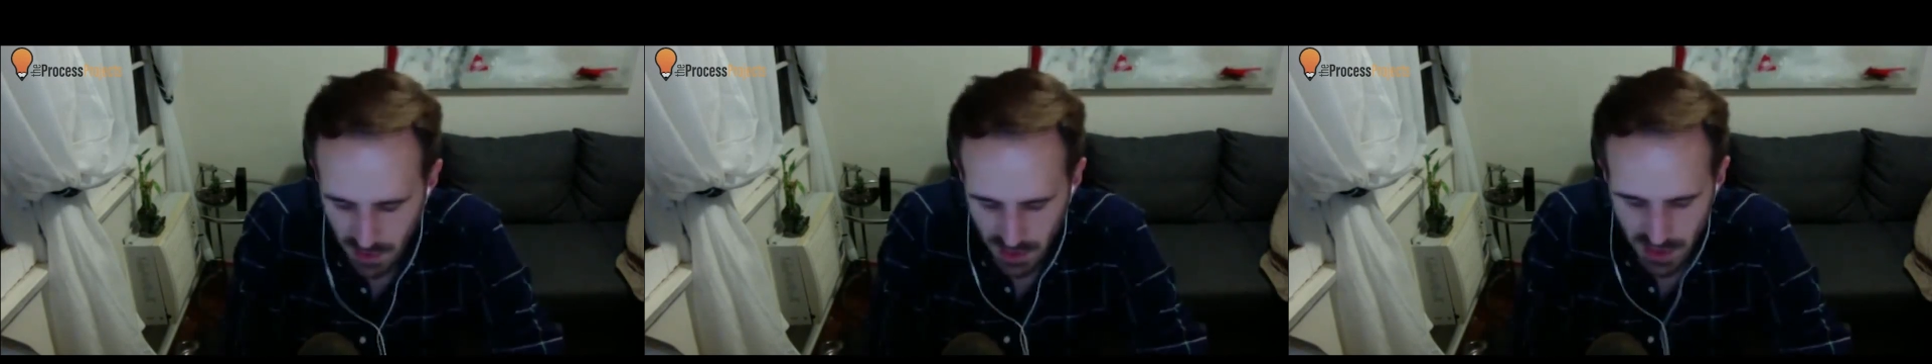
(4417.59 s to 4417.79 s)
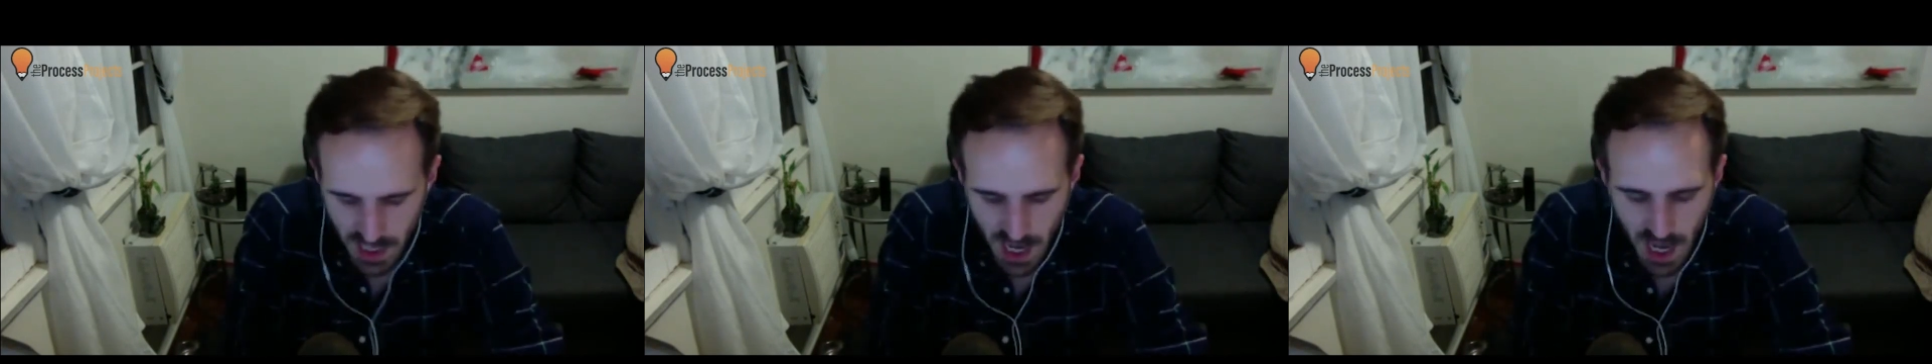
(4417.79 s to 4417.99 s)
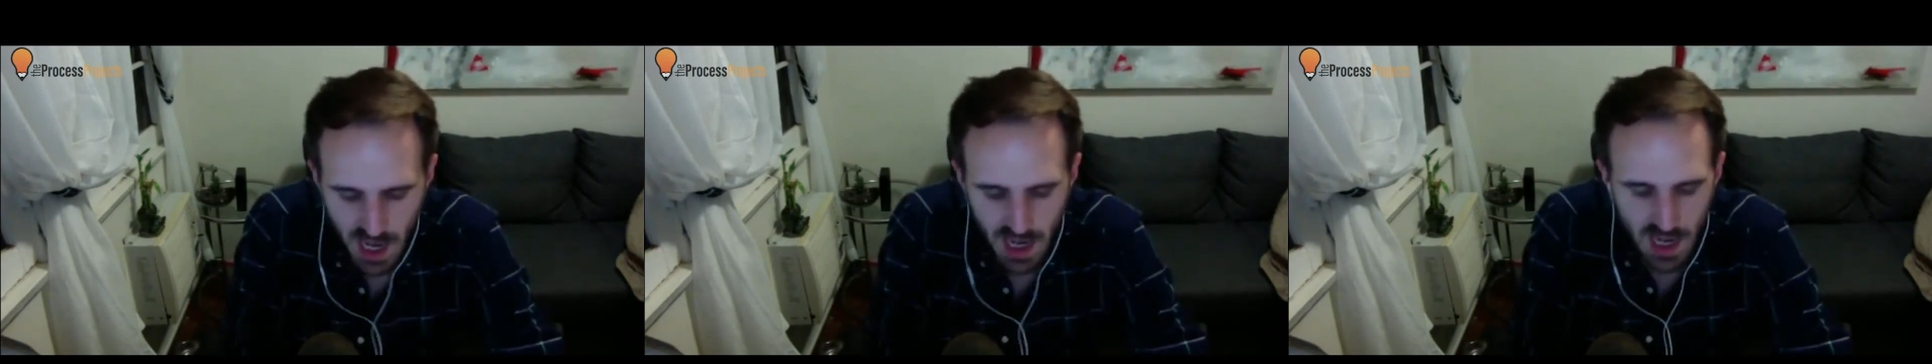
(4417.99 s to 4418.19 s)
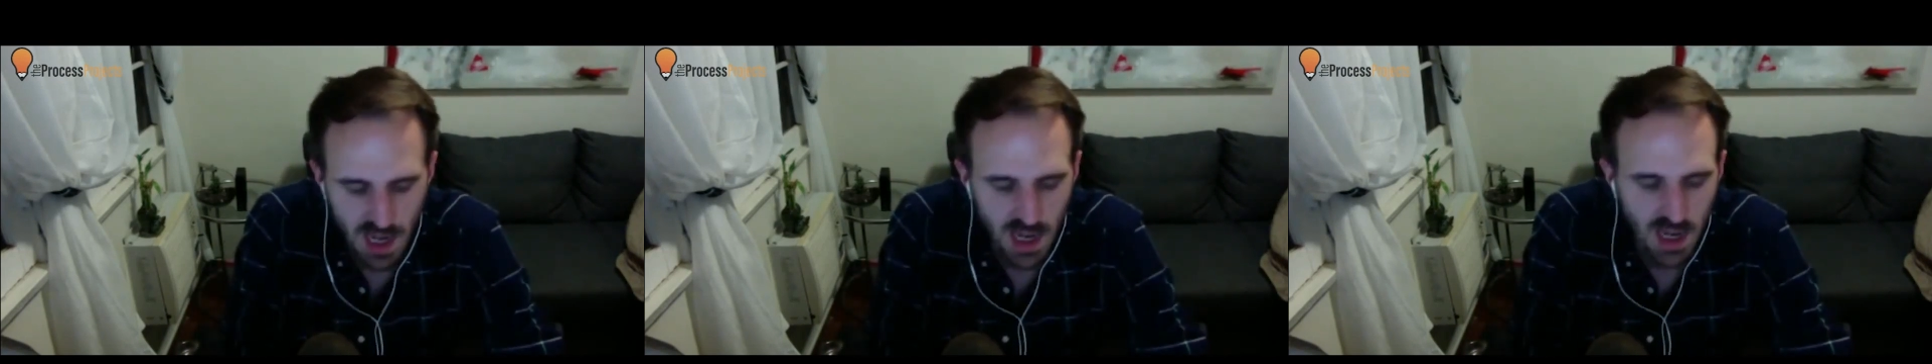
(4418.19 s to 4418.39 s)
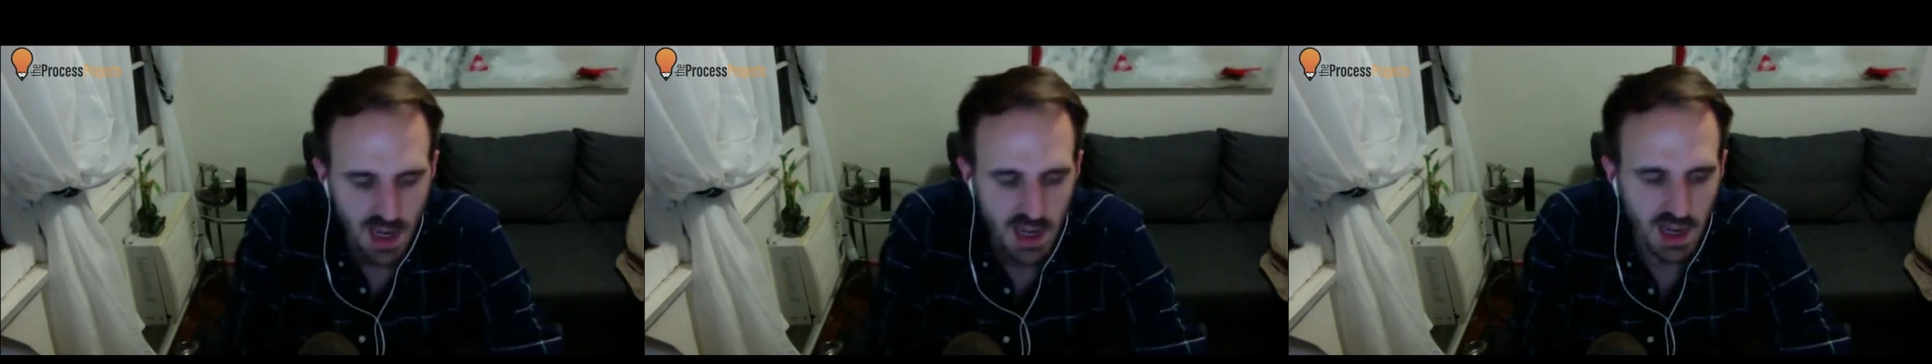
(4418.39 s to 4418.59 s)
se,
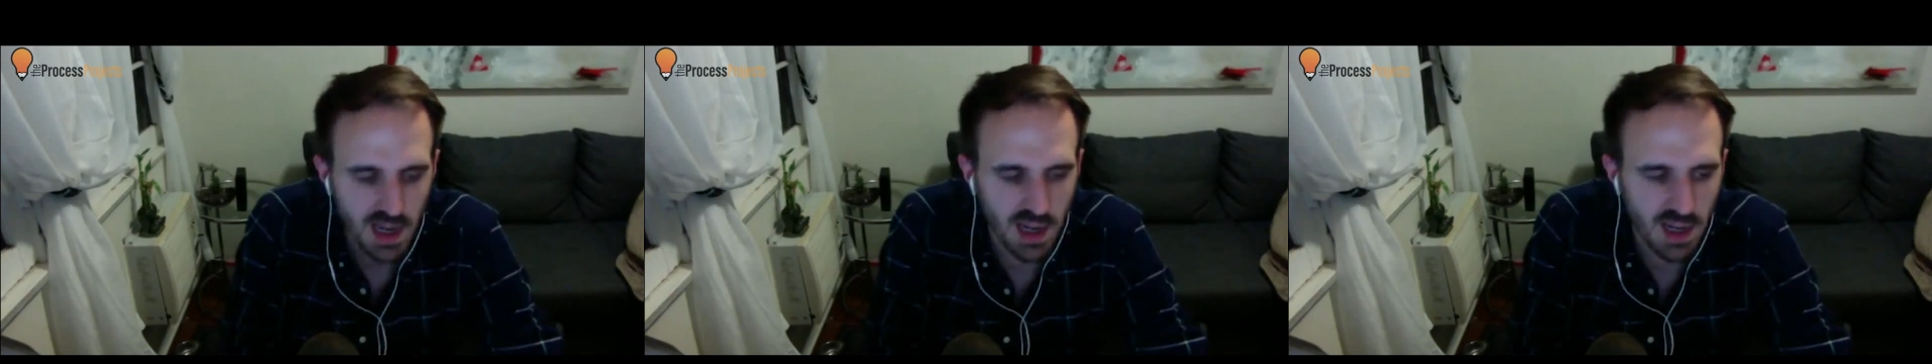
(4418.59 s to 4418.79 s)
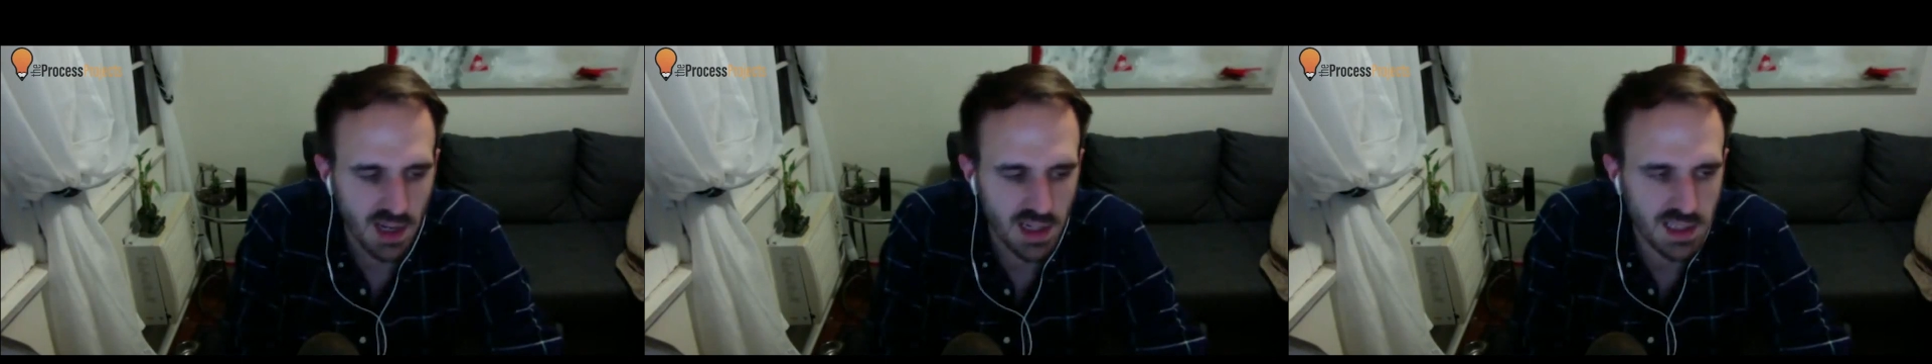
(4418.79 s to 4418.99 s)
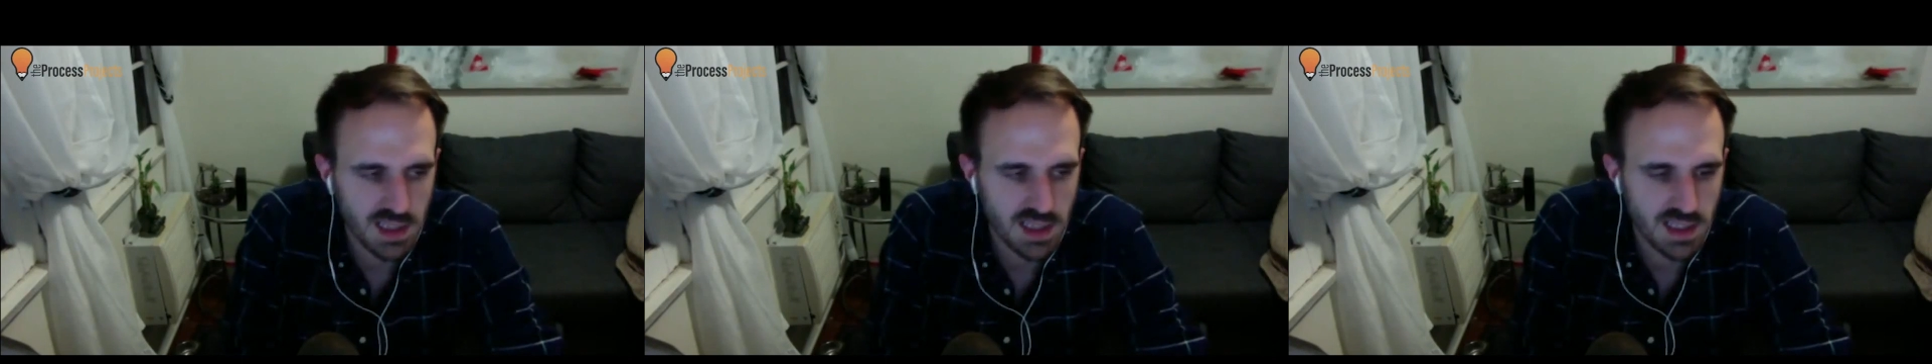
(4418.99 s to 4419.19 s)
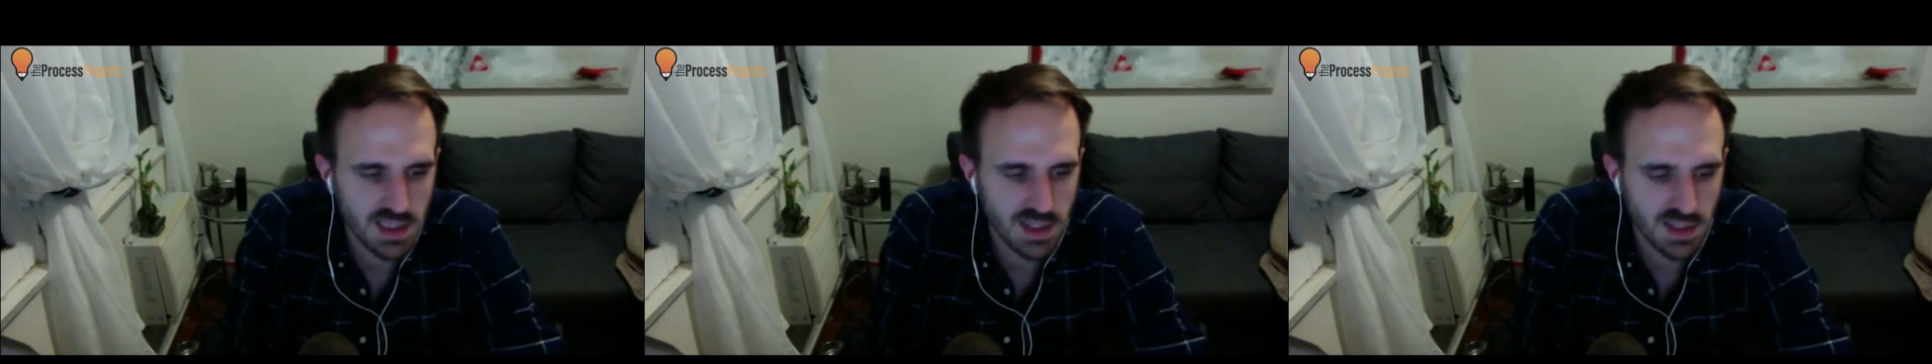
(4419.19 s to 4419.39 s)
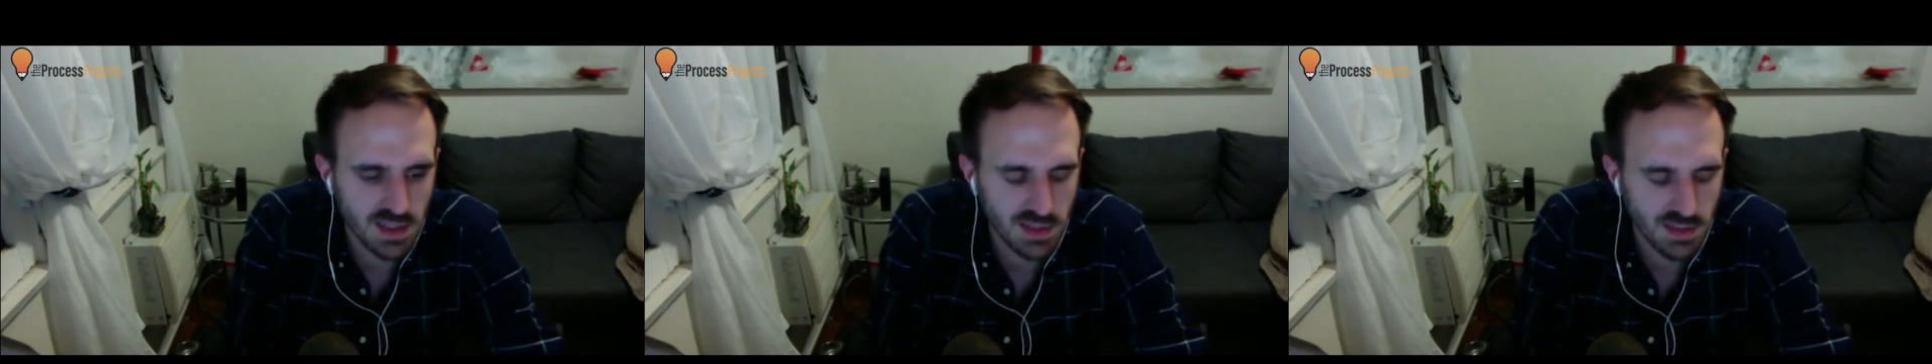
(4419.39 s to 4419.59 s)
uh, it's
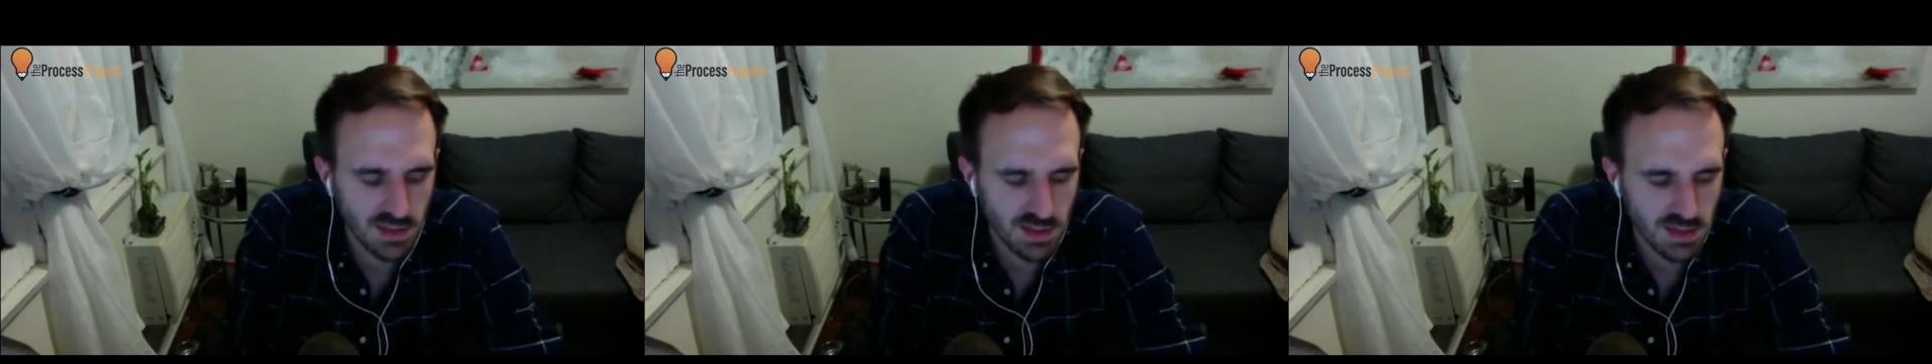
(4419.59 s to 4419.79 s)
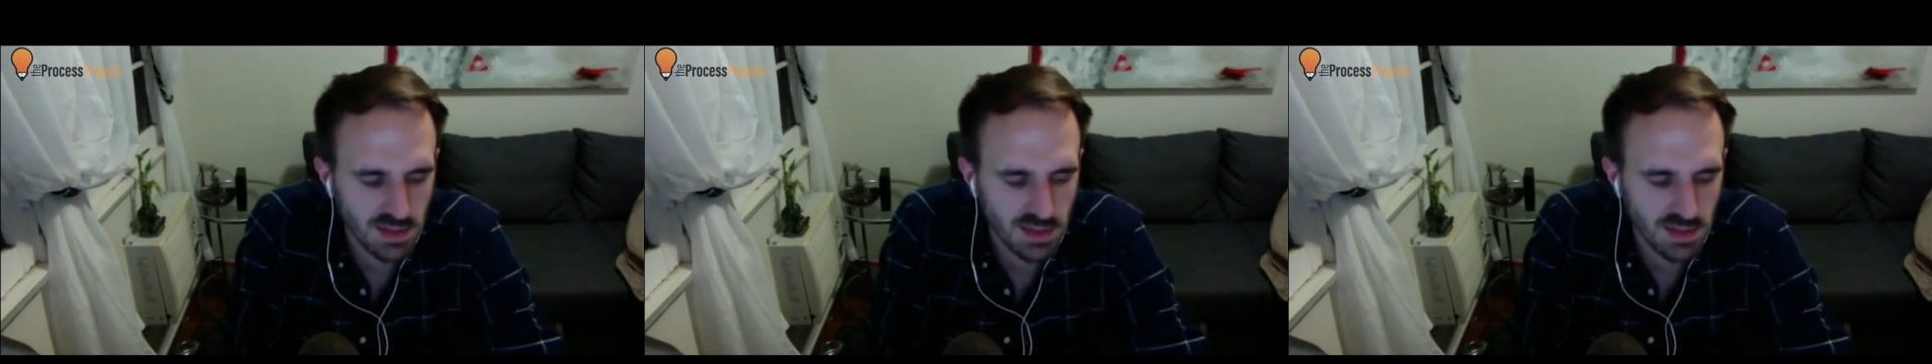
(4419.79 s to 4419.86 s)
still